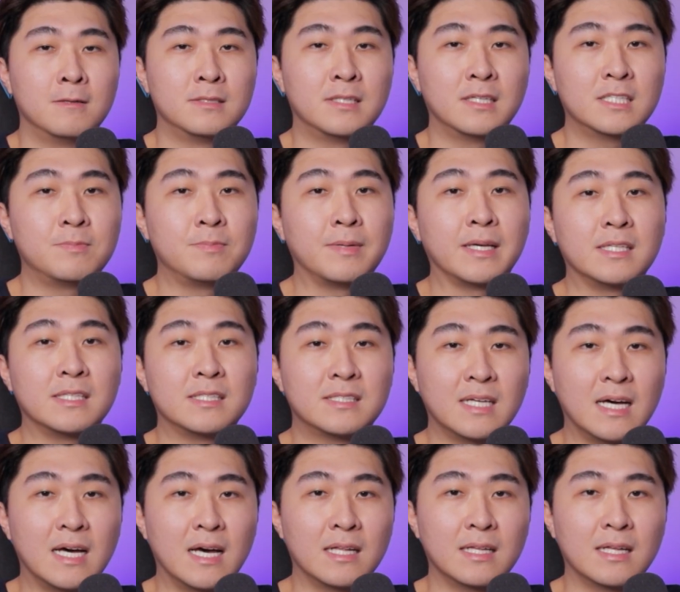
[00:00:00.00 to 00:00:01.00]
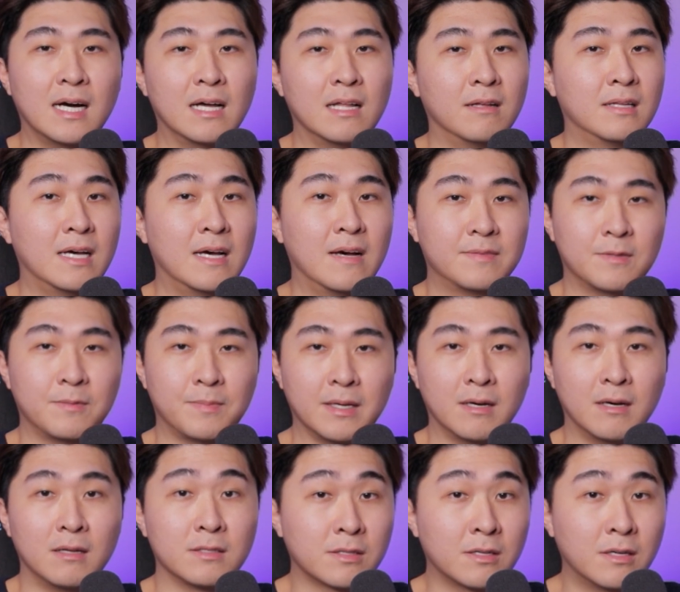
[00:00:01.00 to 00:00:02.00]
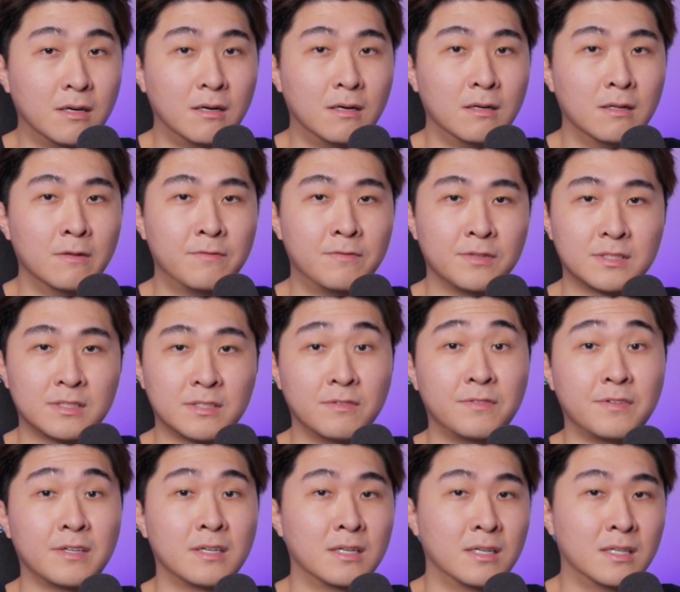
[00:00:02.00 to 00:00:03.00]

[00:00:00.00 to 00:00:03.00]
This means that I don't have to be on call for severe